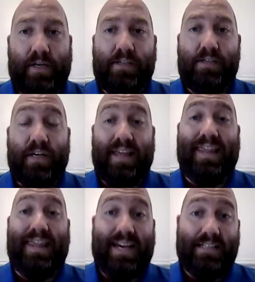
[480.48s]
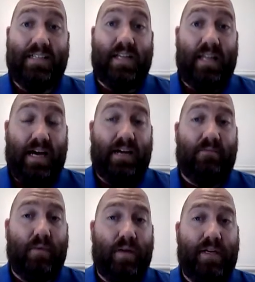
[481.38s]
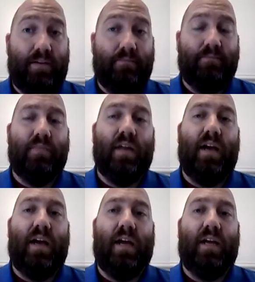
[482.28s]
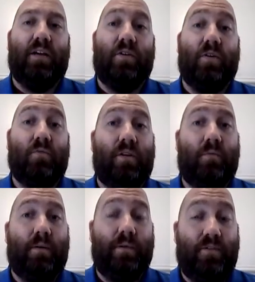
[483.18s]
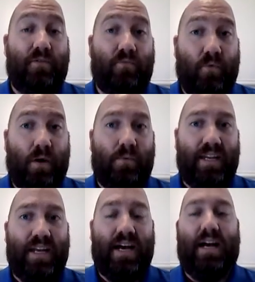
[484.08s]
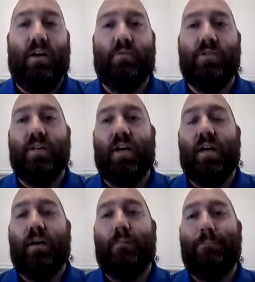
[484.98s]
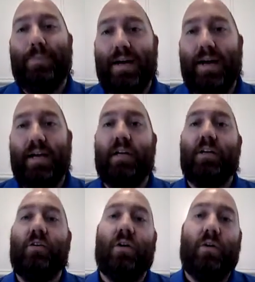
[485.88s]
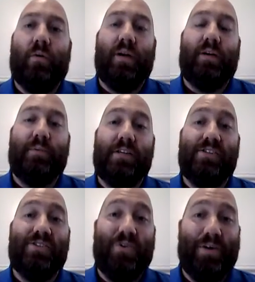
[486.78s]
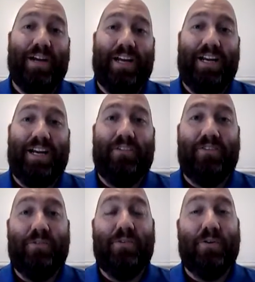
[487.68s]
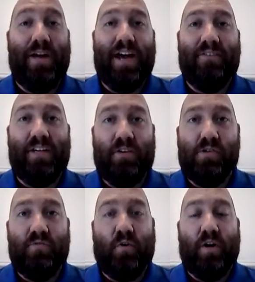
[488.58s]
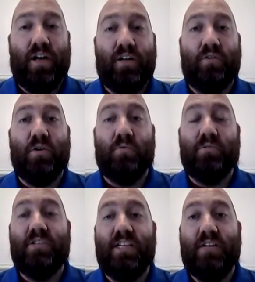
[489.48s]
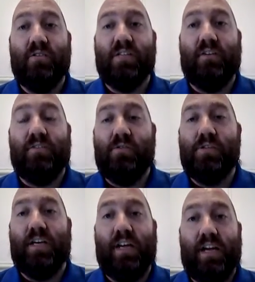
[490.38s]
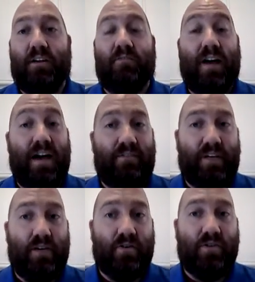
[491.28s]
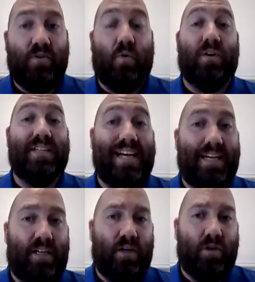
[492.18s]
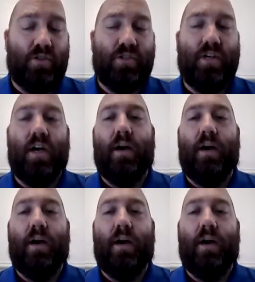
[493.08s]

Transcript: is, that's a lot of money, and you don't really want to be throwing that out. But you don't want to be storing it if you don't have a use for it and you don't see yourself using it in 5 years or 10 years.